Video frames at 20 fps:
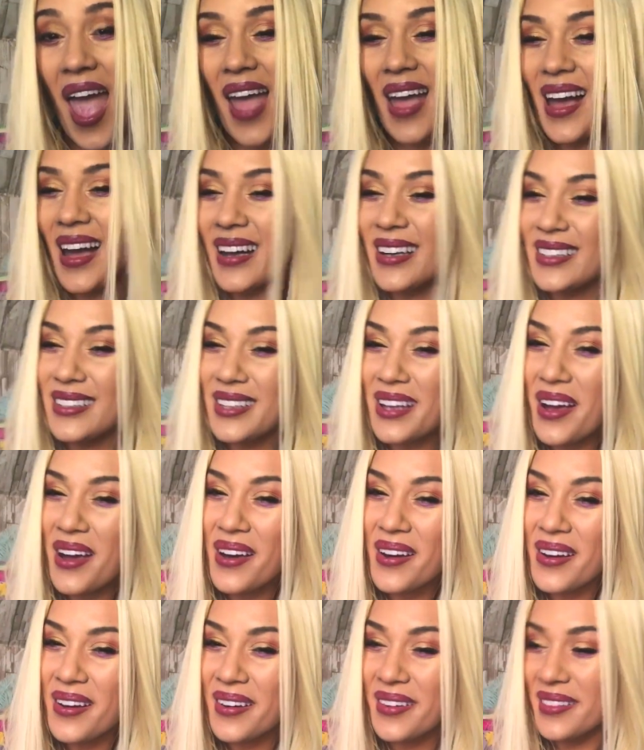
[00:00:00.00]
I know.
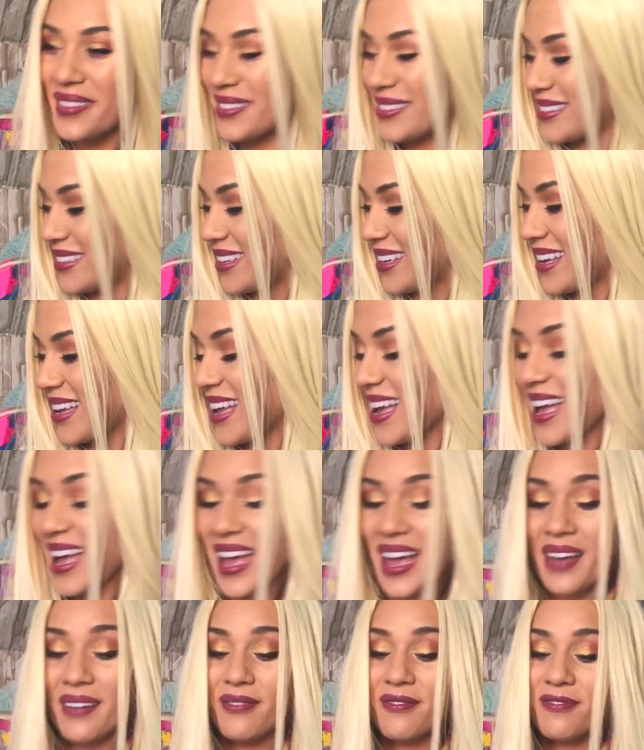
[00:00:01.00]

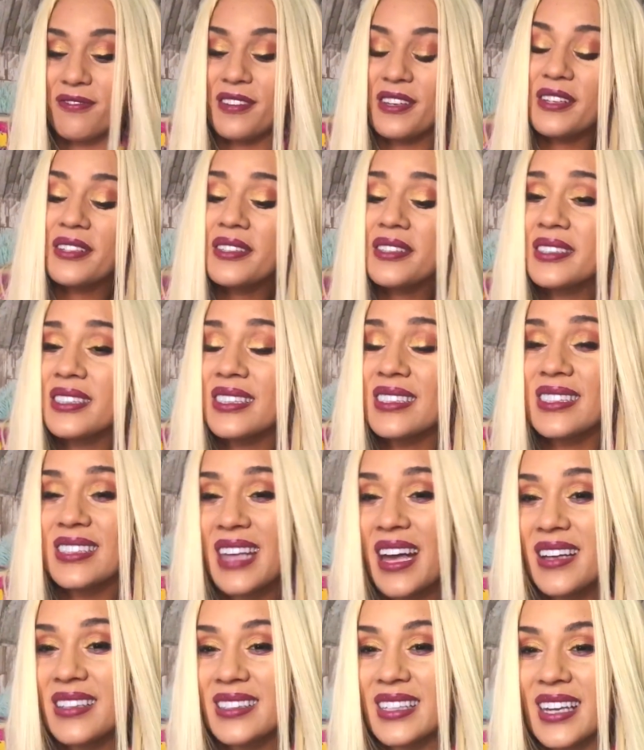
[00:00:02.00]
It feels and
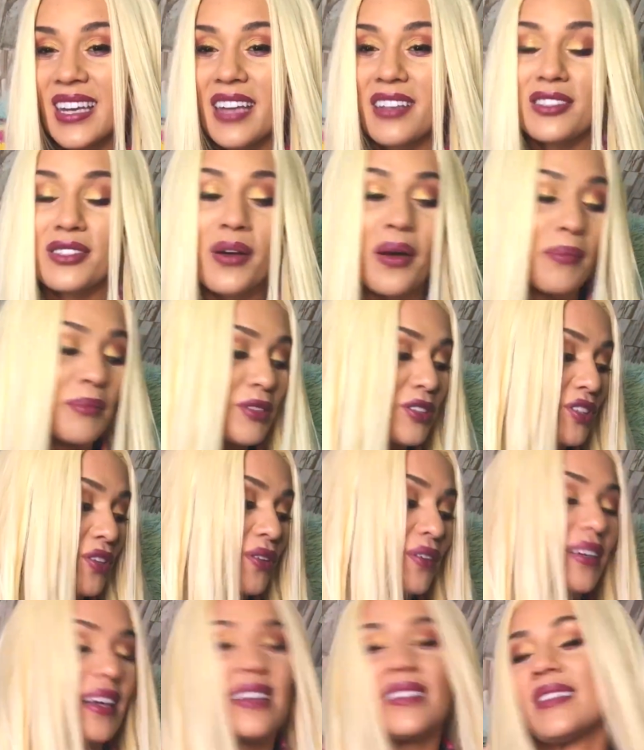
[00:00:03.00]
sounds like it. So I'm going to show you
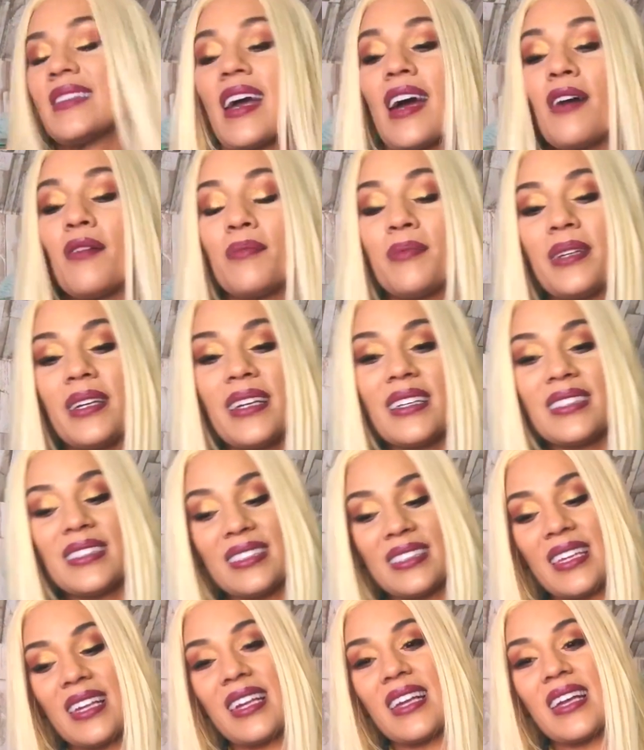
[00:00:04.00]
guys now because
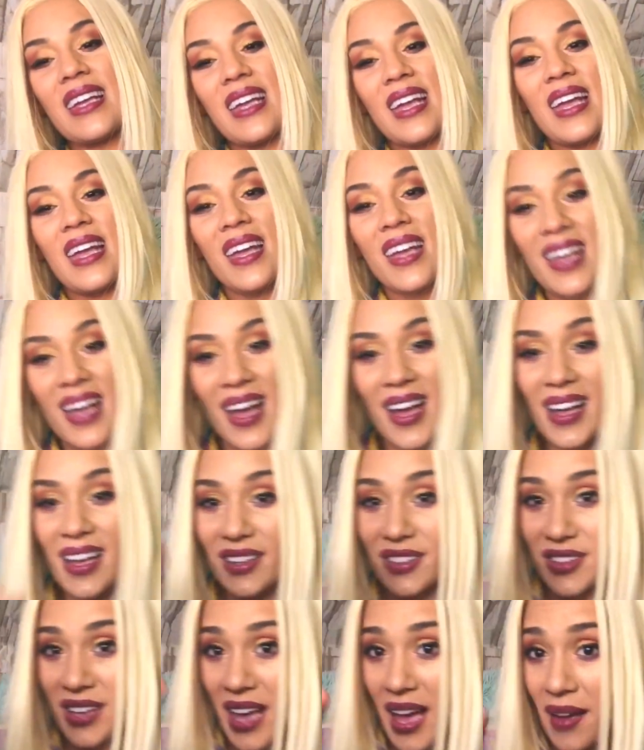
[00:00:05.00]
I
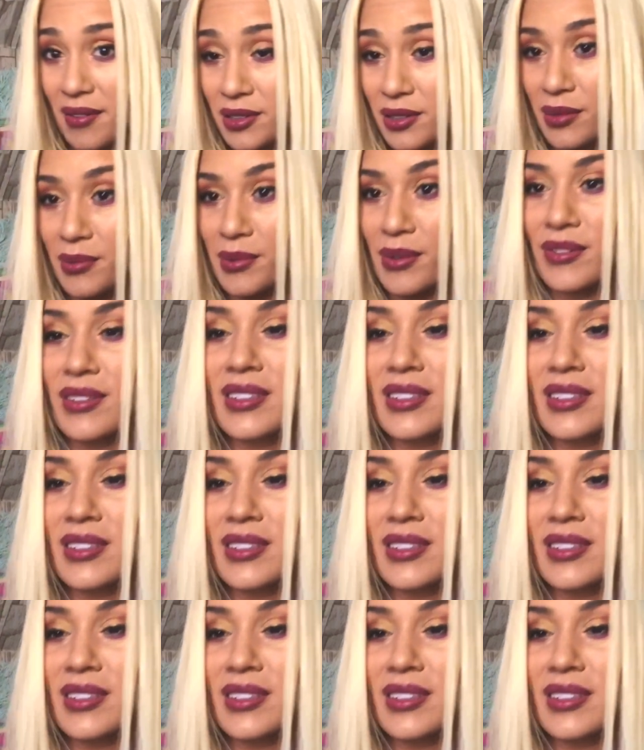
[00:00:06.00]
actually have to remove the